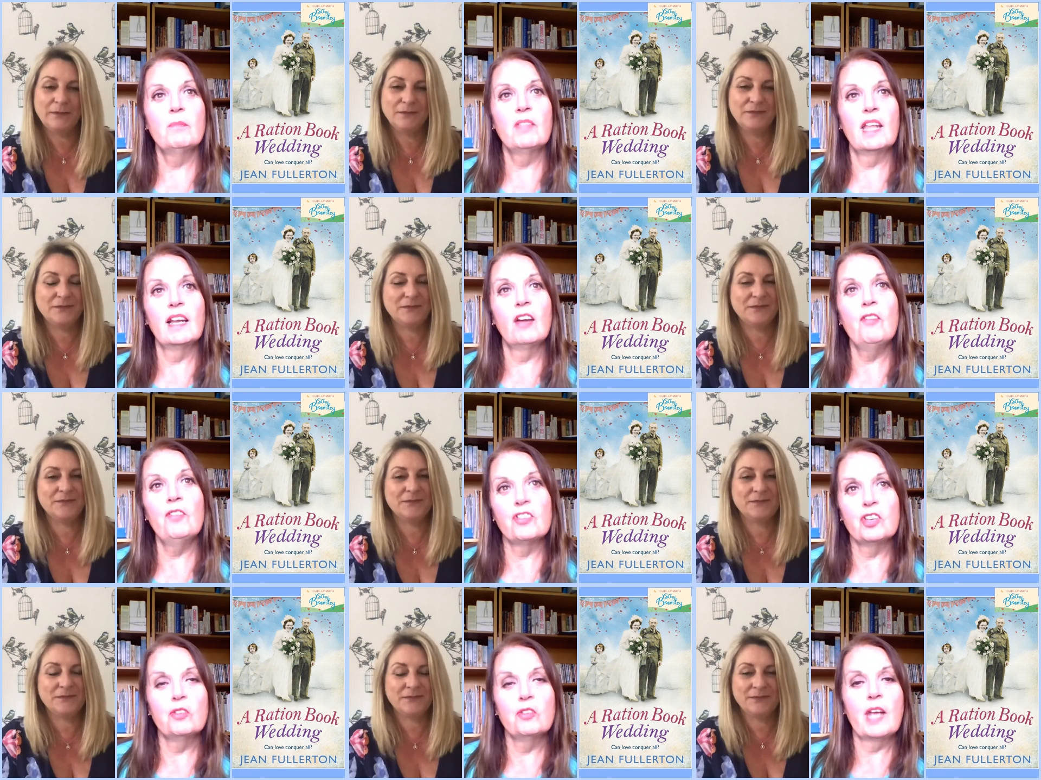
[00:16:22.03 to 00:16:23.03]
Speaker 1: Um, yeah. Um, obviously
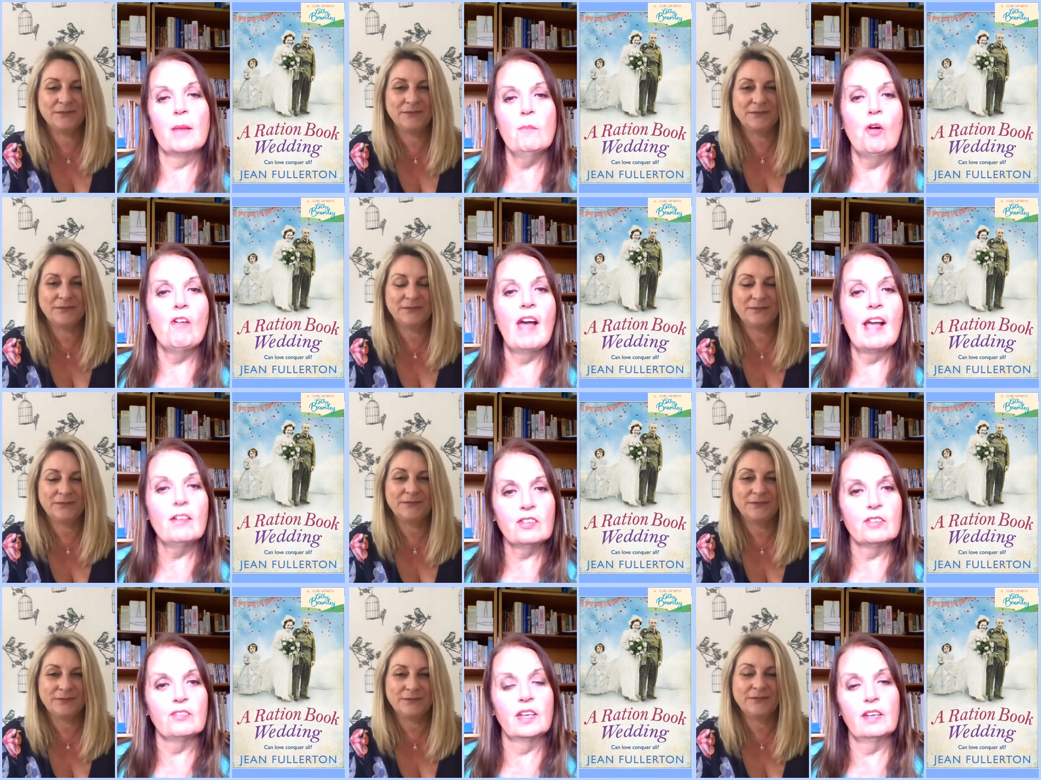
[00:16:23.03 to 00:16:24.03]
you'd get more out
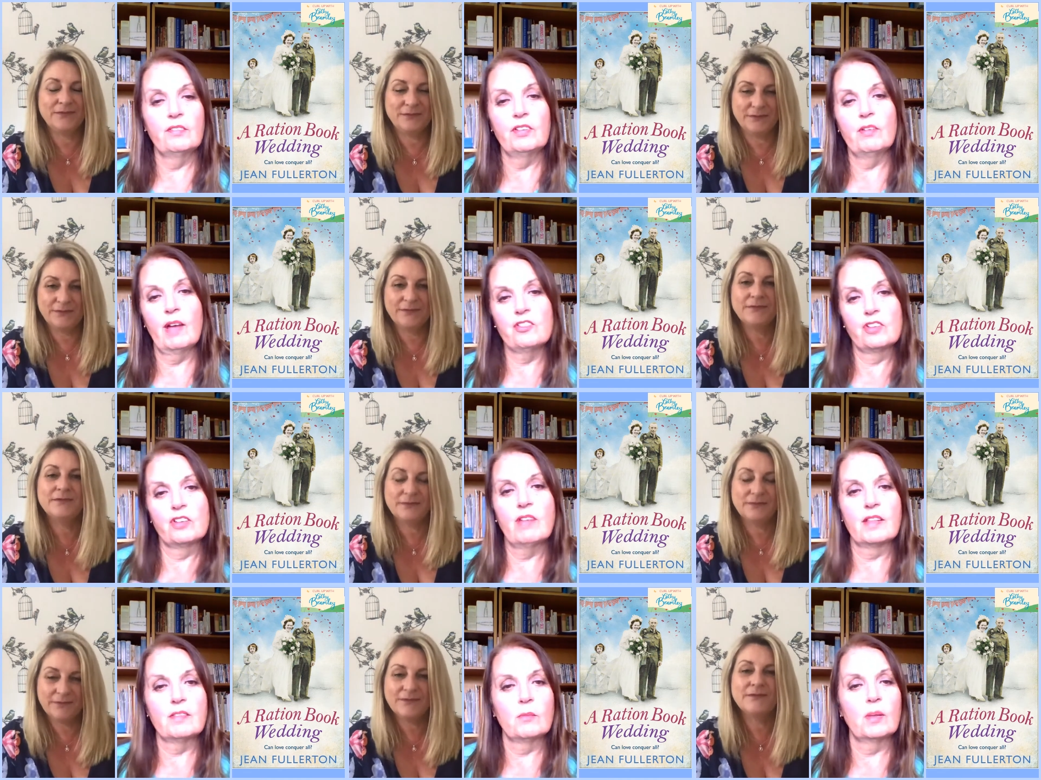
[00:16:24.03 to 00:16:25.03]
of it if you actually had read
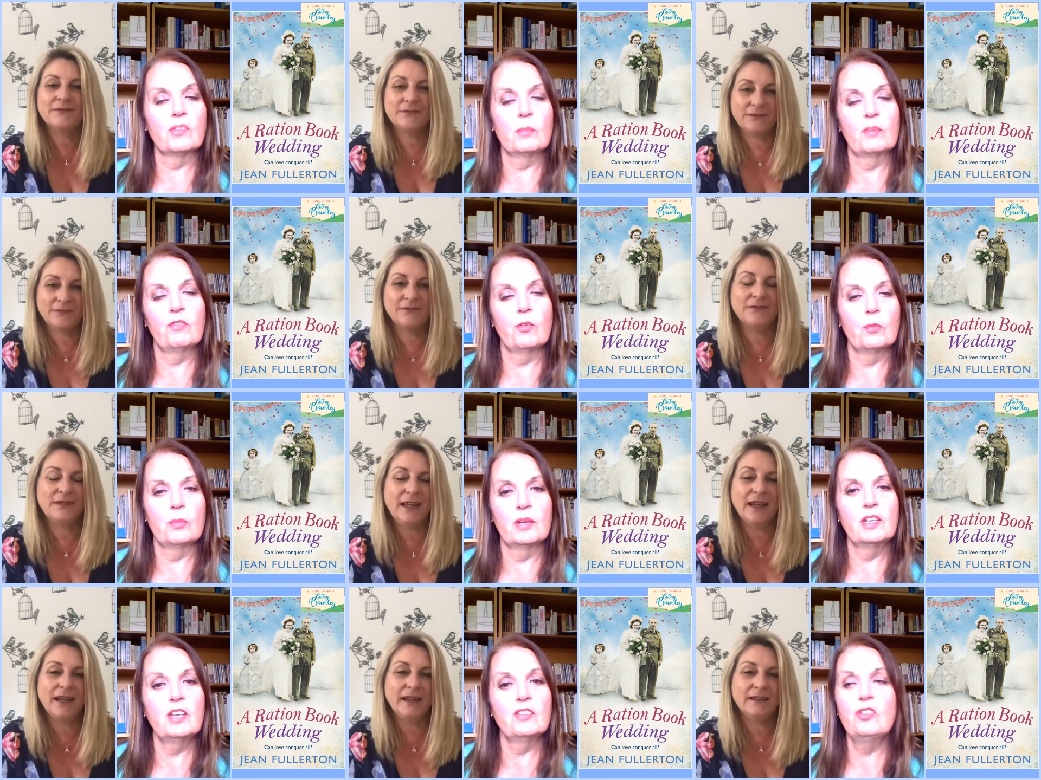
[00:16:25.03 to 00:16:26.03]
the ones before, but
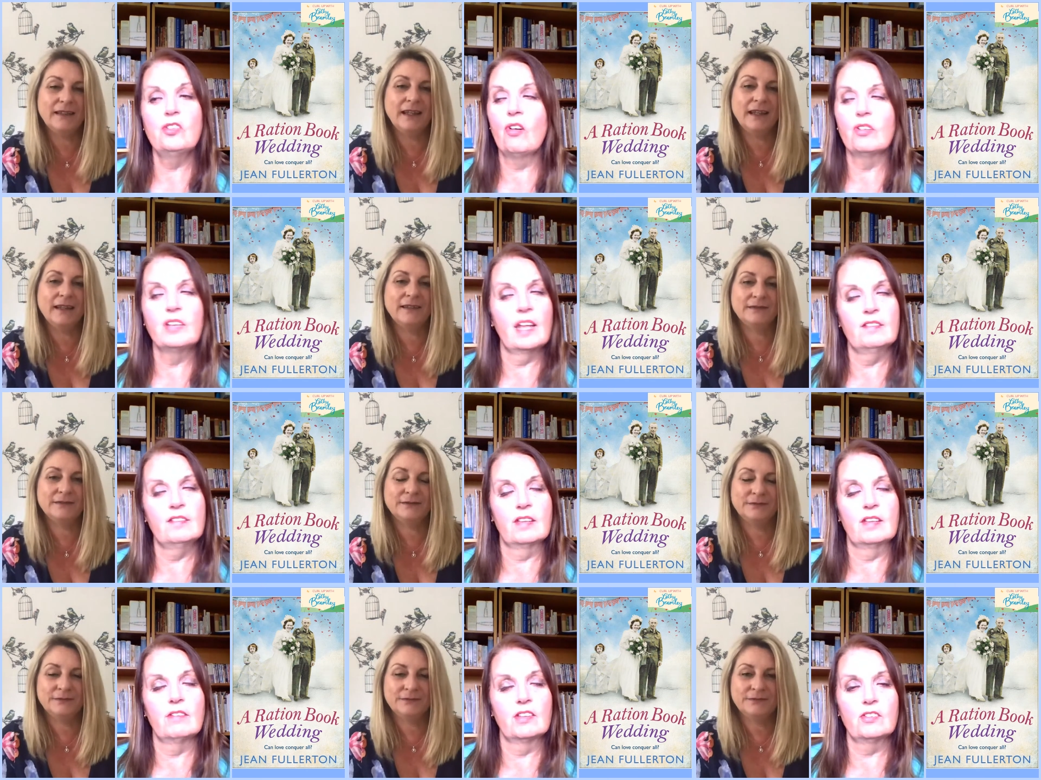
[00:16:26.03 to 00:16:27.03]
it's yeah, not yeah.
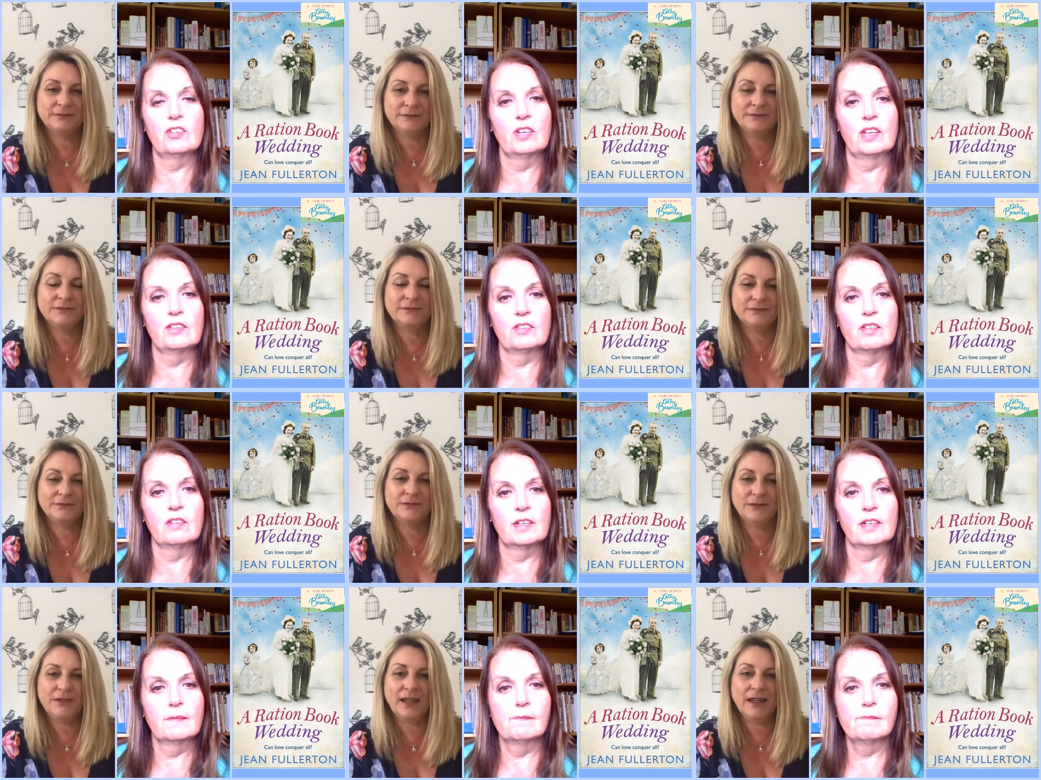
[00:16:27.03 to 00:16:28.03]
so It's not necessary.
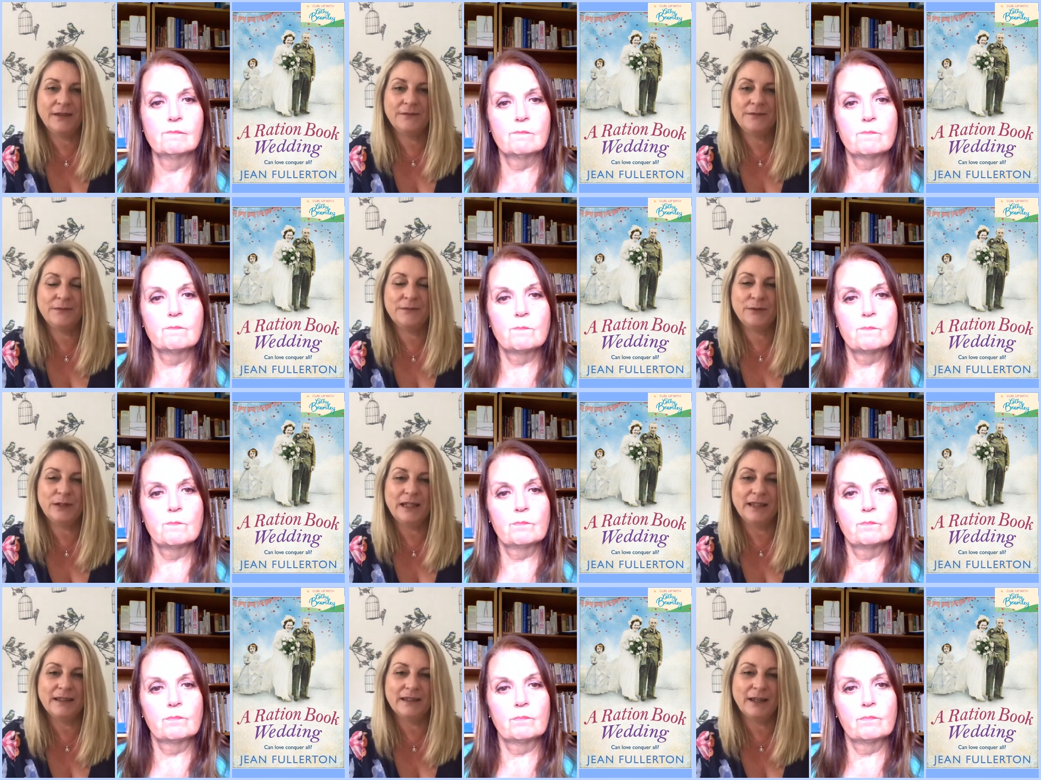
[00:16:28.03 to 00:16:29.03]
Speaker 2: Yeah.
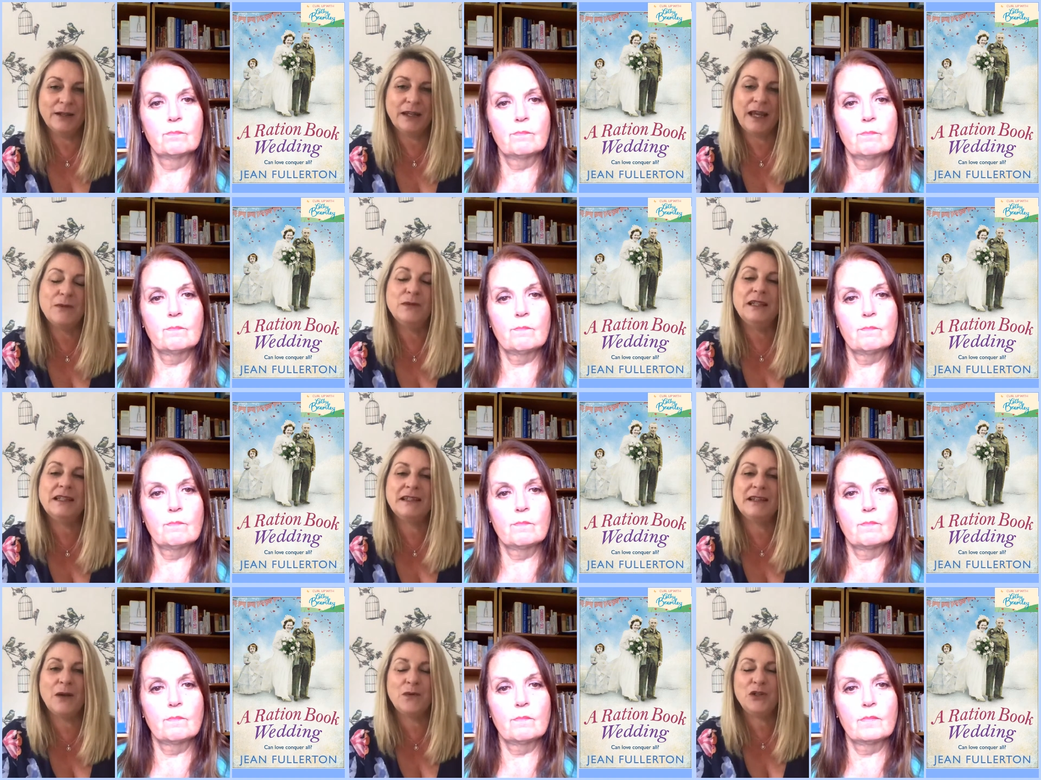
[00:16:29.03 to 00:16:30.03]
Brilliant. Okay. Well,
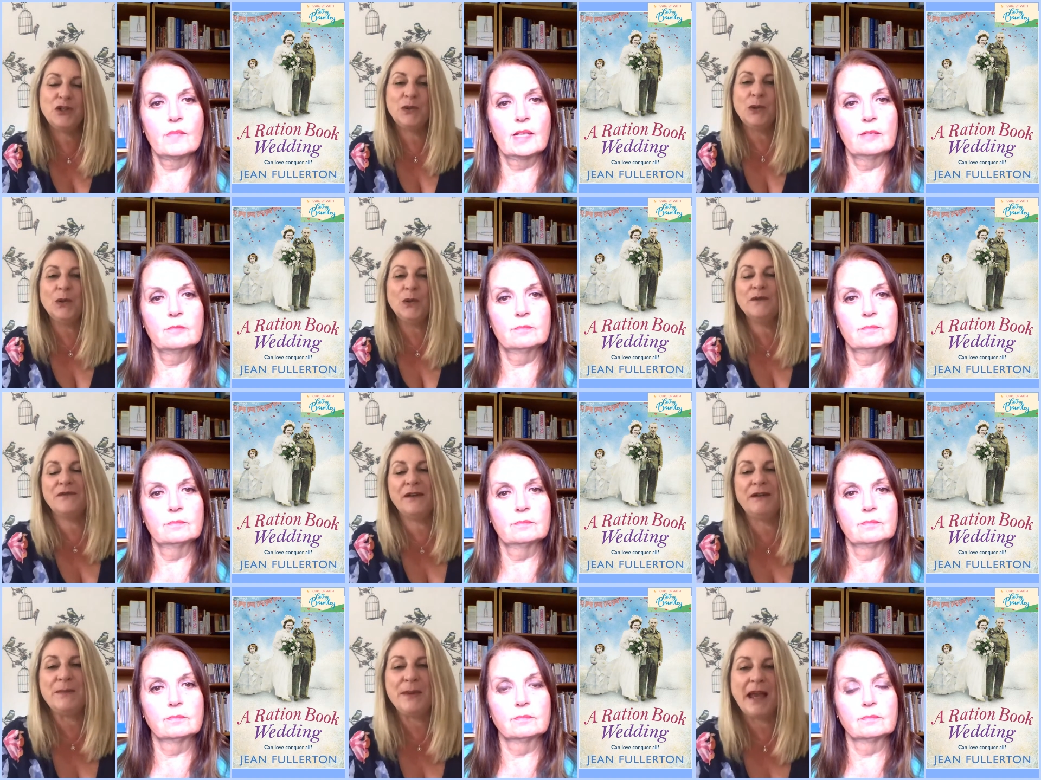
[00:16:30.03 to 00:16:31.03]
listen, I wish you all the
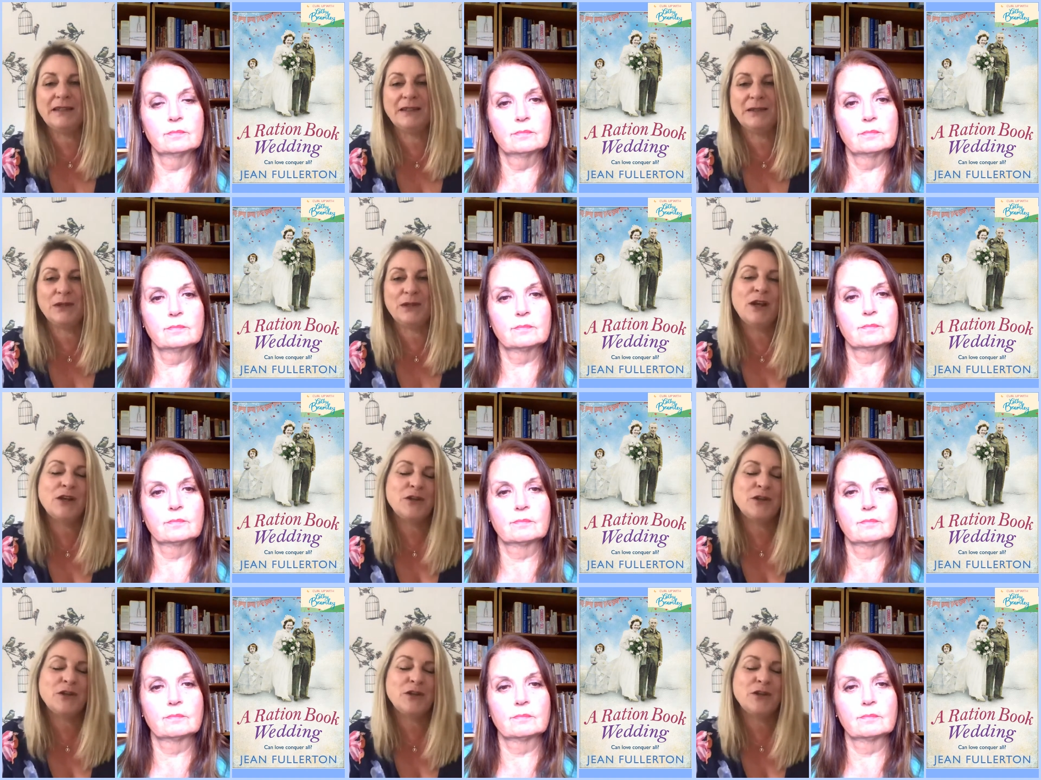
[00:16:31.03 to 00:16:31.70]
very best with a